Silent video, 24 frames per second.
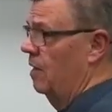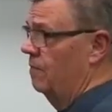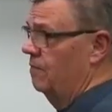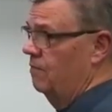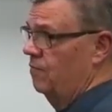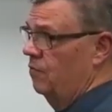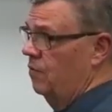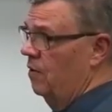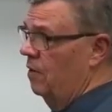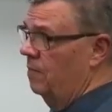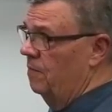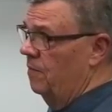come
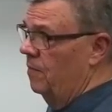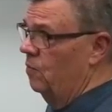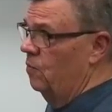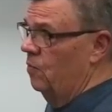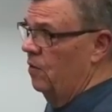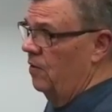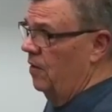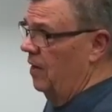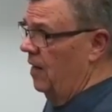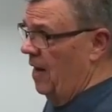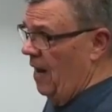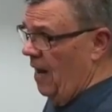from and
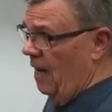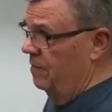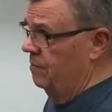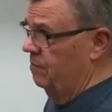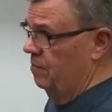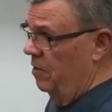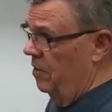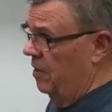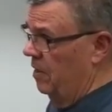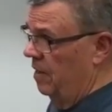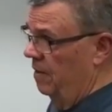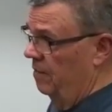where the
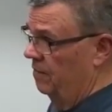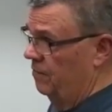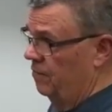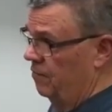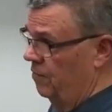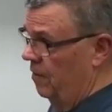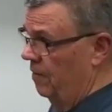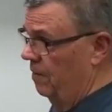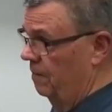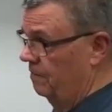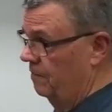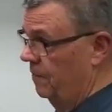gospel come from.